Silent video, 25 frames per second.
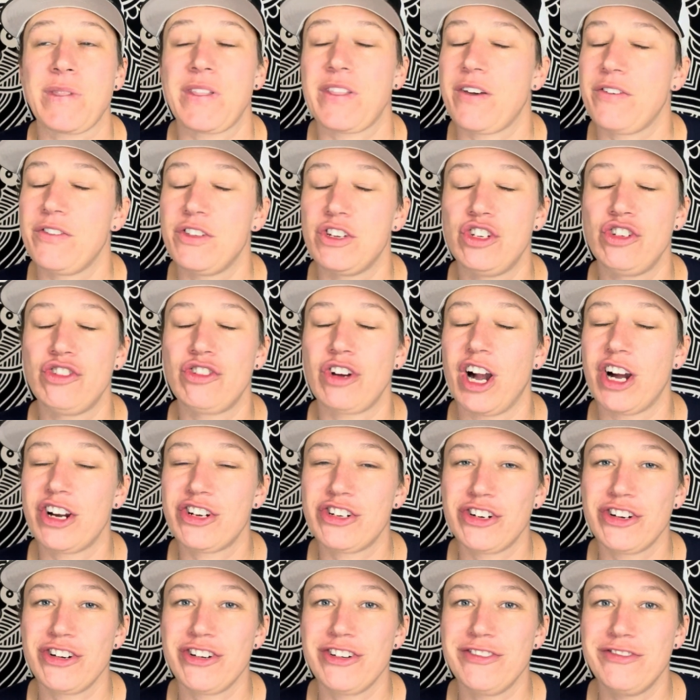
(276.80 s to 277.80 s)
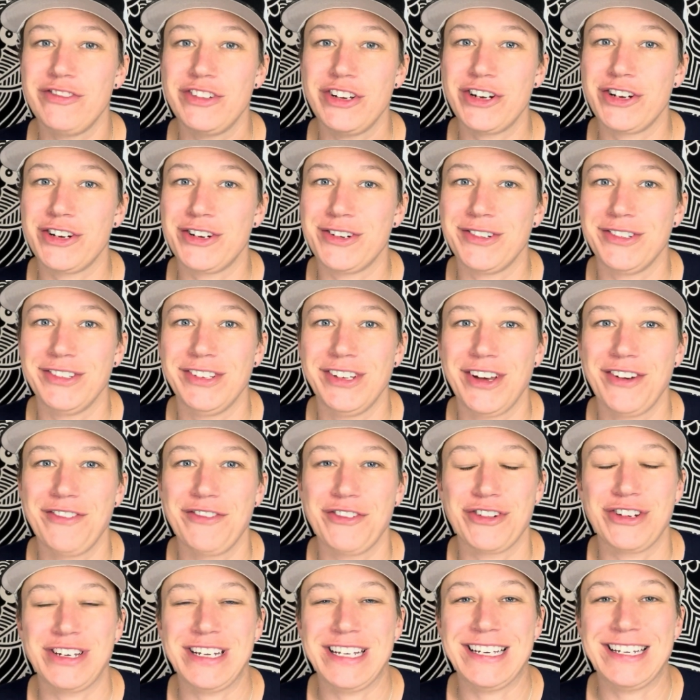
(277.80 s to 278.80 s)
the structure of your
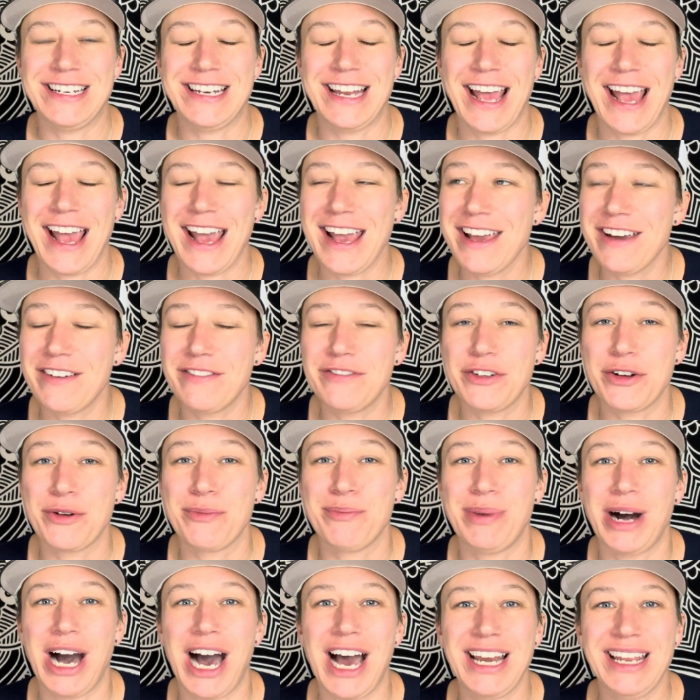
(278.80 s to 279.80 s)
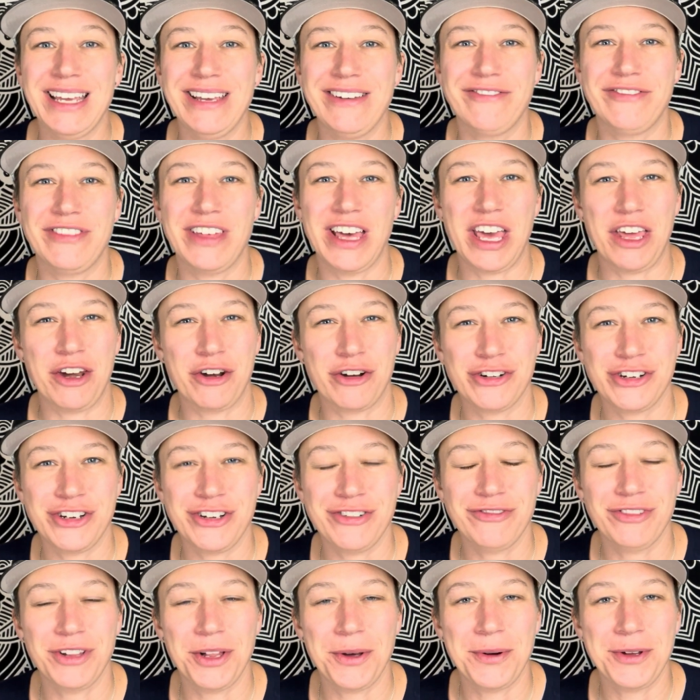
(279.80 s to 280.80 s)
DNA, of your body, of the energy
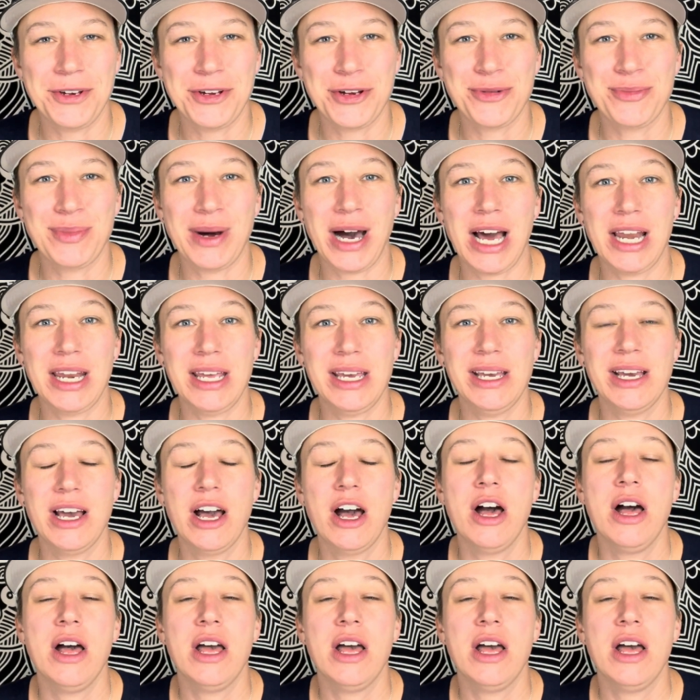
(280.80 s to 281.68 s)
flow in your body.